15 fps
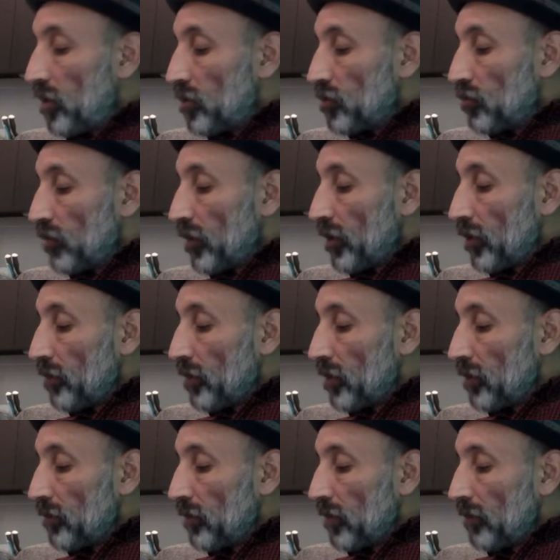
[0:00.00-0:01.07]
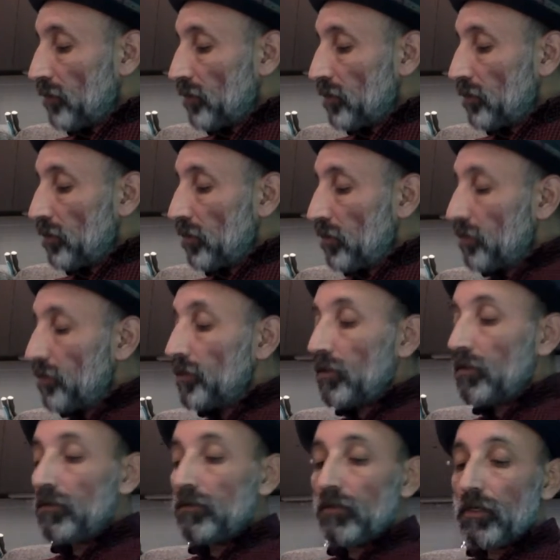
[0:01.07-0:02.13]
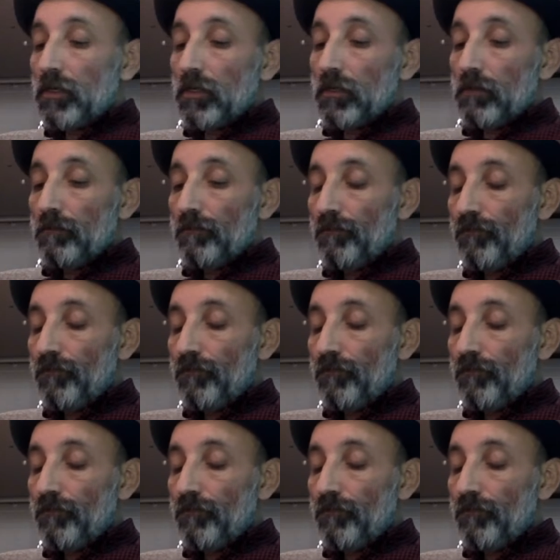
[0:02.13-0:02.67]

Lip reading: So I gotta make him comfortable, and